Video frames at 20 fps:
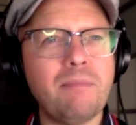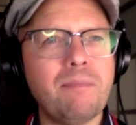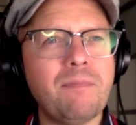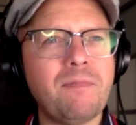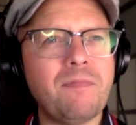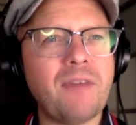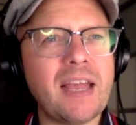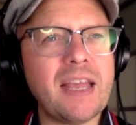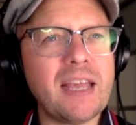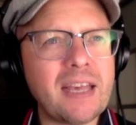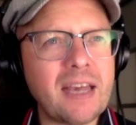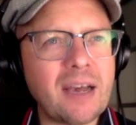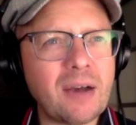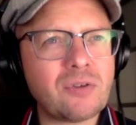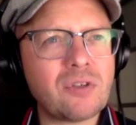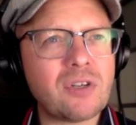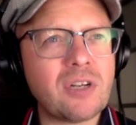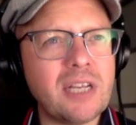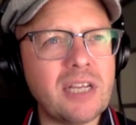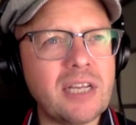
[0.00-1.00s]

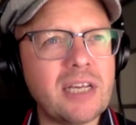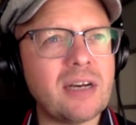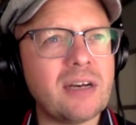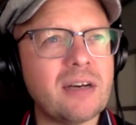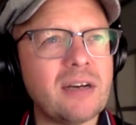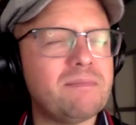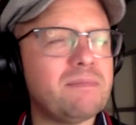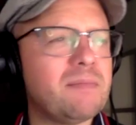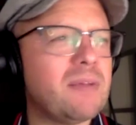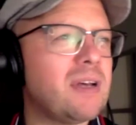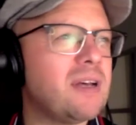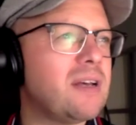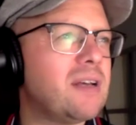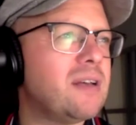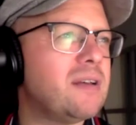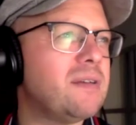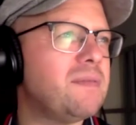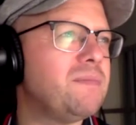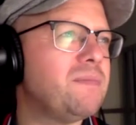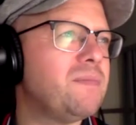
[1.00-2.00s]

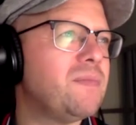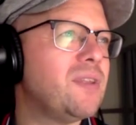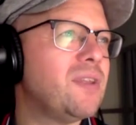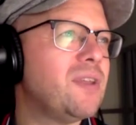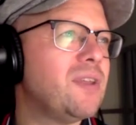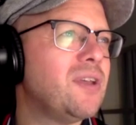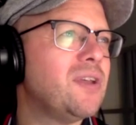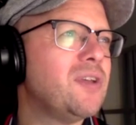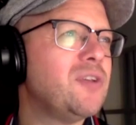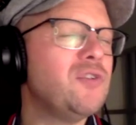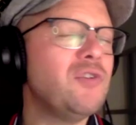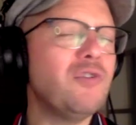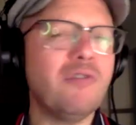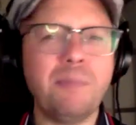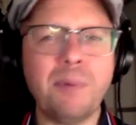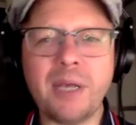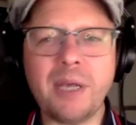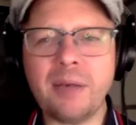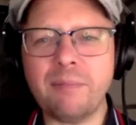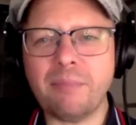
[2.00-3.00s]
Veikkausliiga
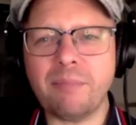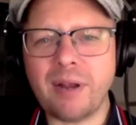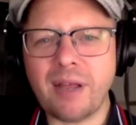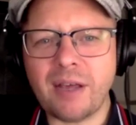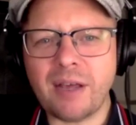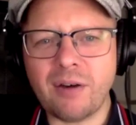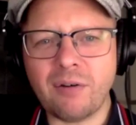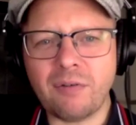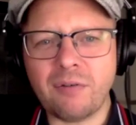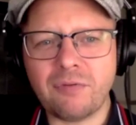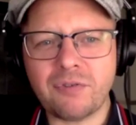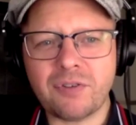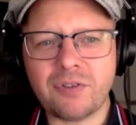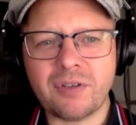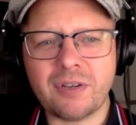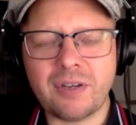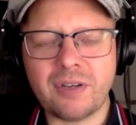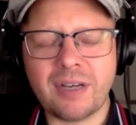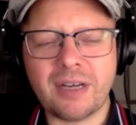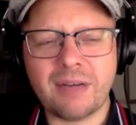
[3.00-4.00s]
European
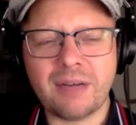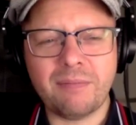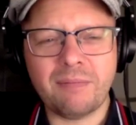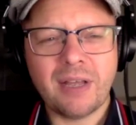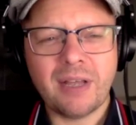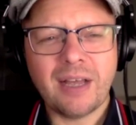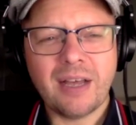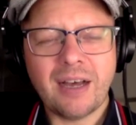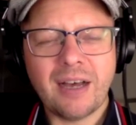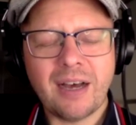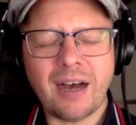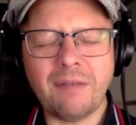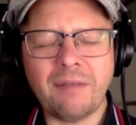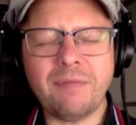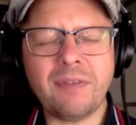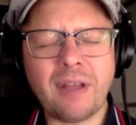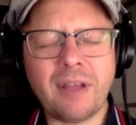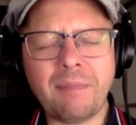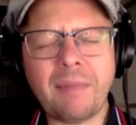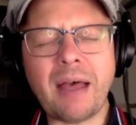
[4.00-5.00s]
playoffs.
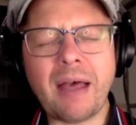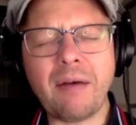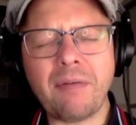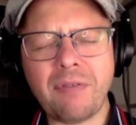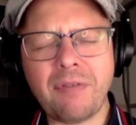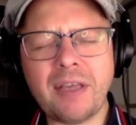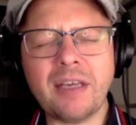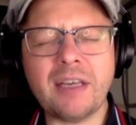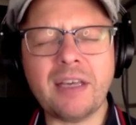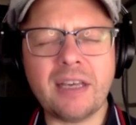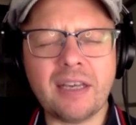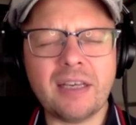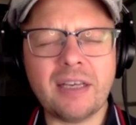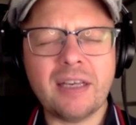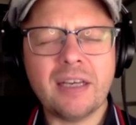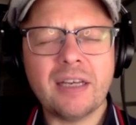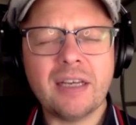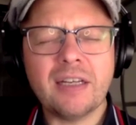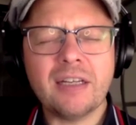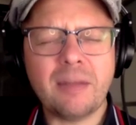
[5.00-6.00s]
I'm now thinking,
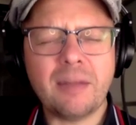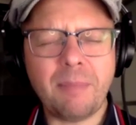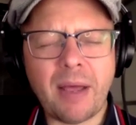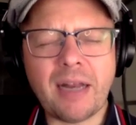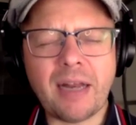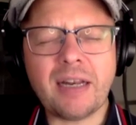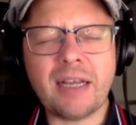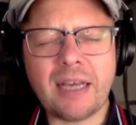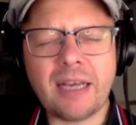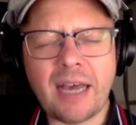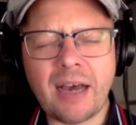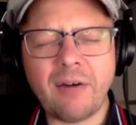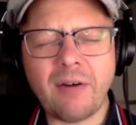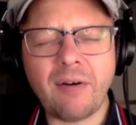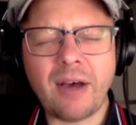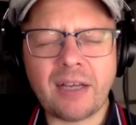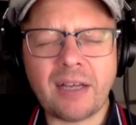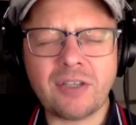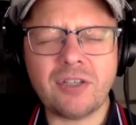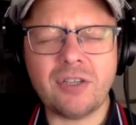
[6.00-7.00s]
depending how
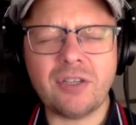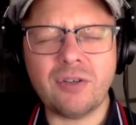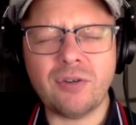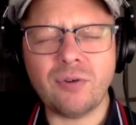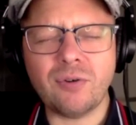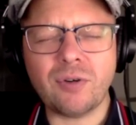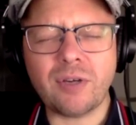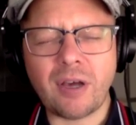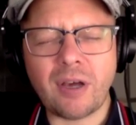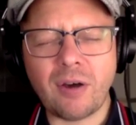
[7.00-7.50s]
HJK get